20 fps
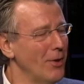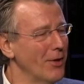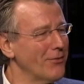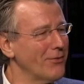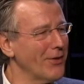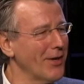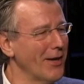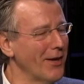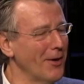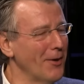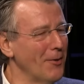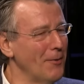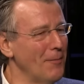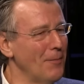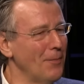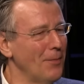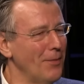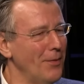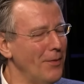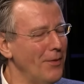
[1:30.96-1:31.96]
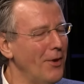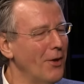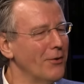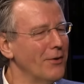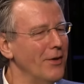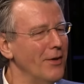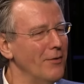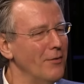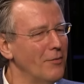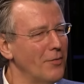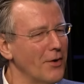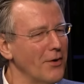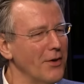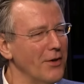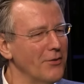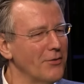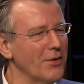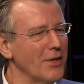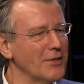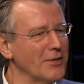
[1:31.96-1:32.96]
But um, now the very
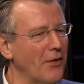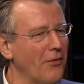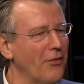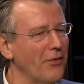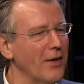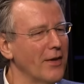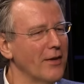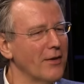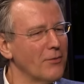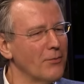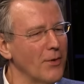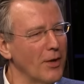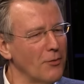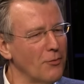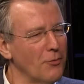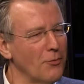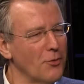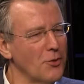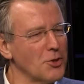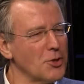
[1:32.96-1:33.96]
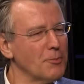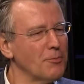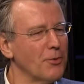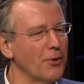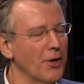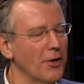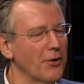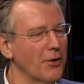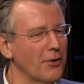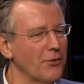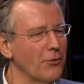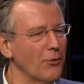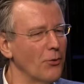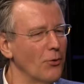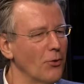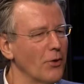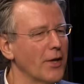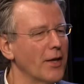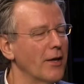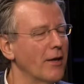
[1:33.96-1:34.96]
interesting thing is we had first products
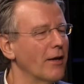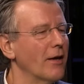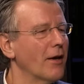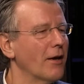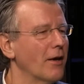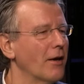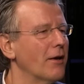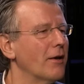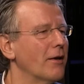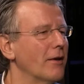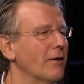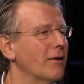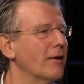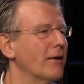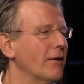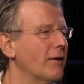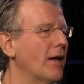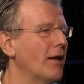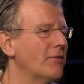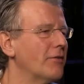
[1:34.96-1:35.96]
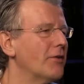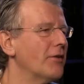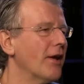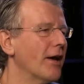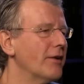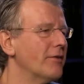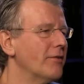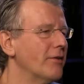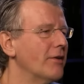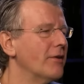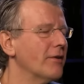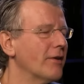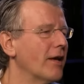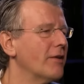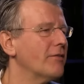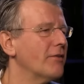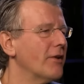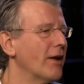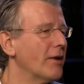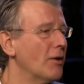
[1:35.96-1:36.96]
early uh, 1990,
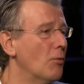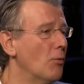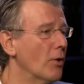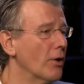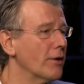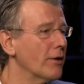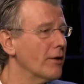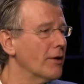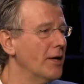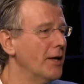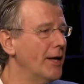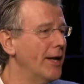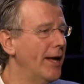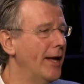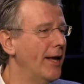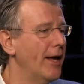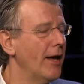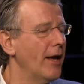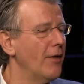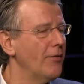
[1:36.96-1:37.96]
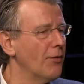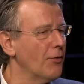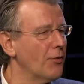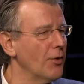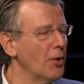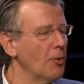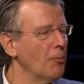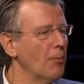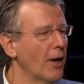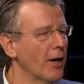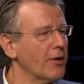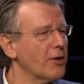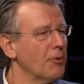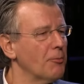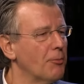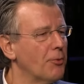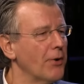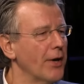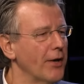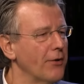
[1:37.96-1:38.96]
1991. And the real
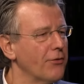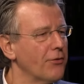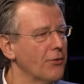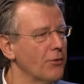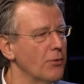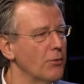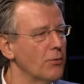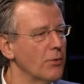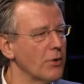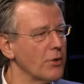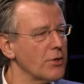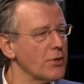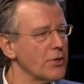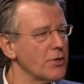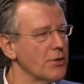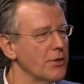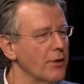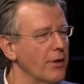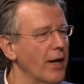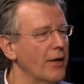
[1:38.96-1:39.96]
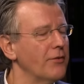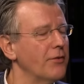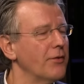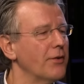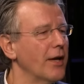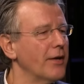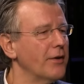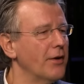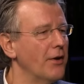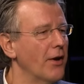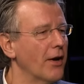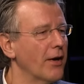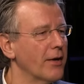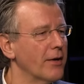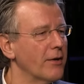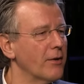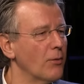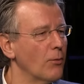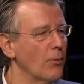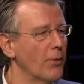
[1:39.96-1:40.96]
market breakthrough was
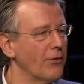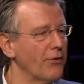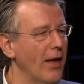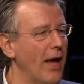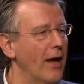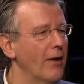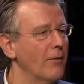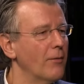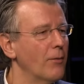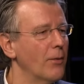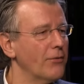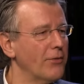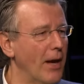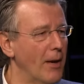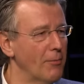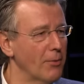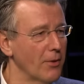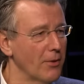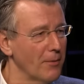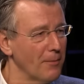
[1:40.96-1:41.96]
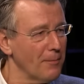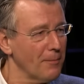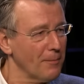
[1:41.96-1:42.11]
1999 with, with Apple.